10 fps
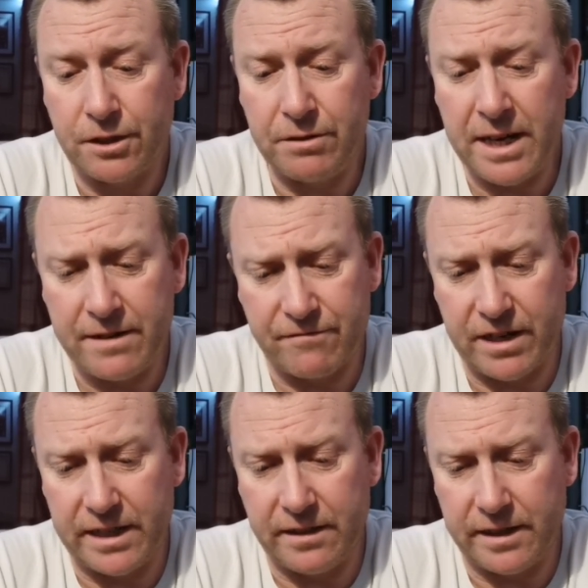yeah,
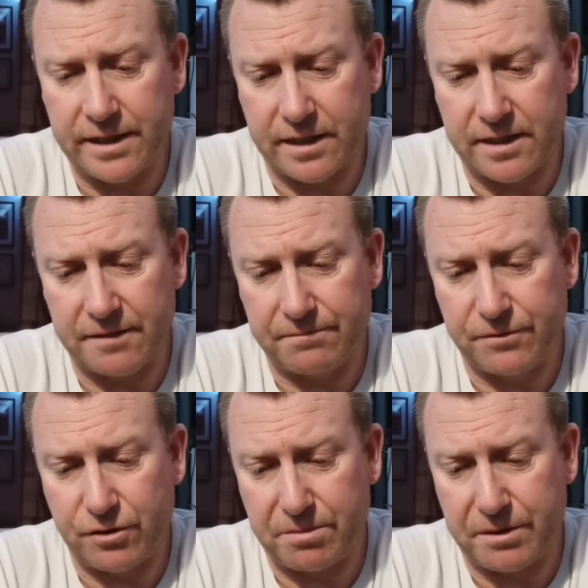really nice.
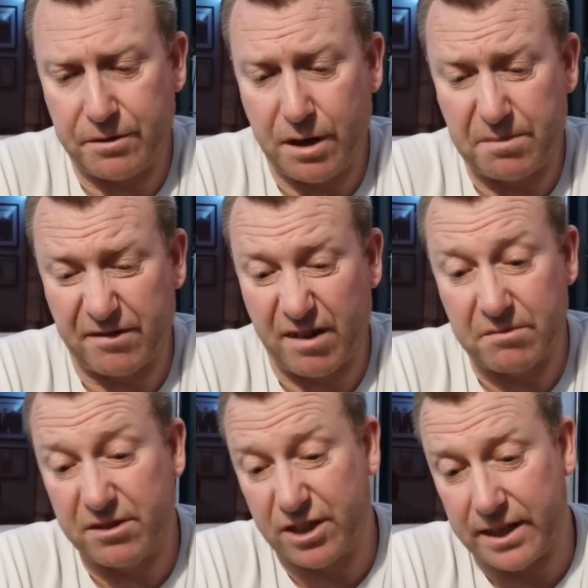Tropical hop
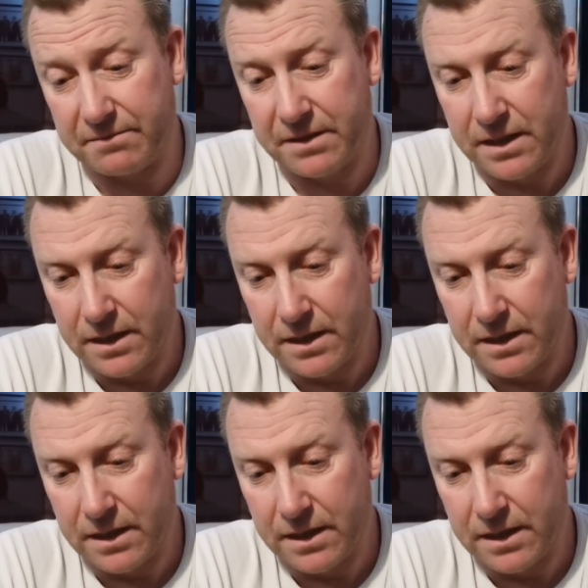aromas, yeah.